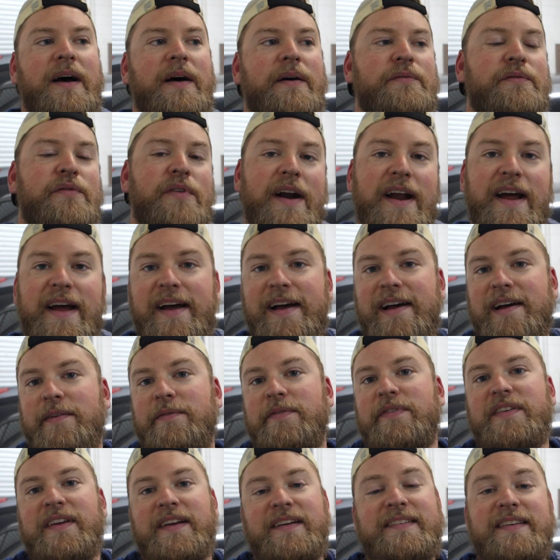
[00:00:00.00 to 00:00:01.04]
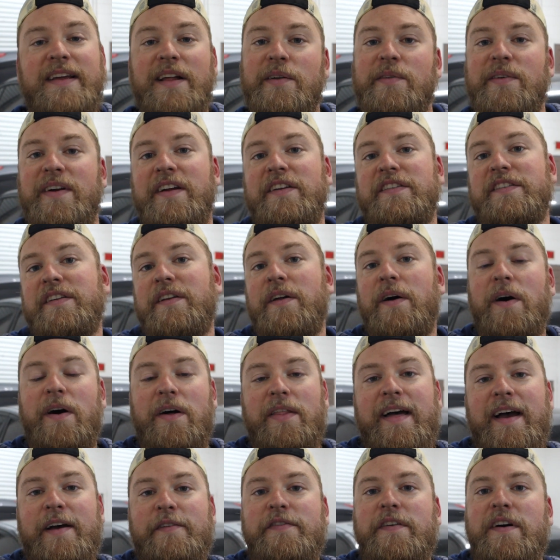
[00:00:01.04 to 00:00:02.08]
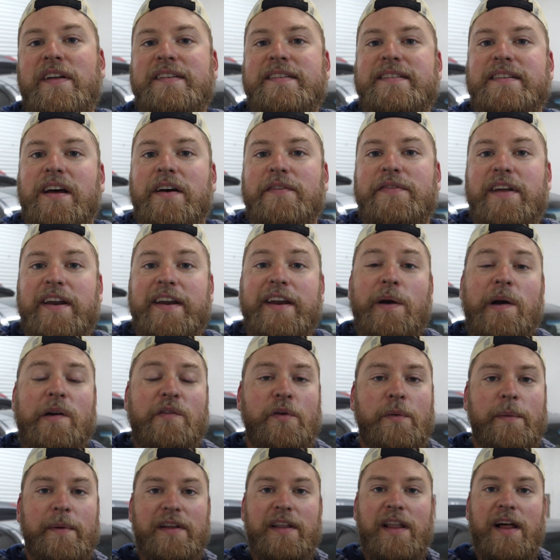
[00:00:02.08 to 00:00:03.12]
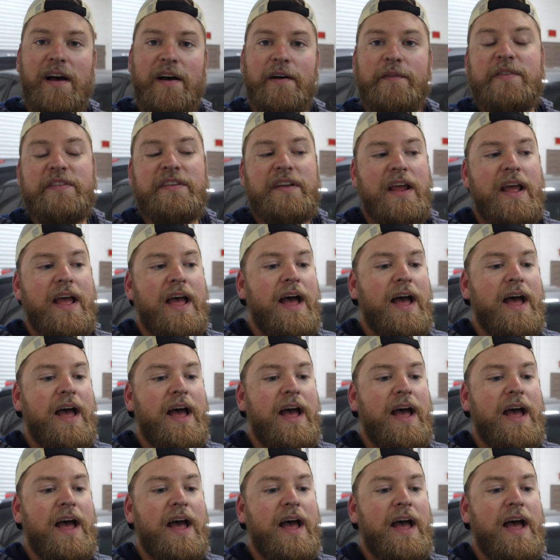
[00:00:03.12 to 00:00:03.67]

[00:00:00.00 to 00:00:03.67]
revs, acceleration, all that fun stuff that I know everyone loves.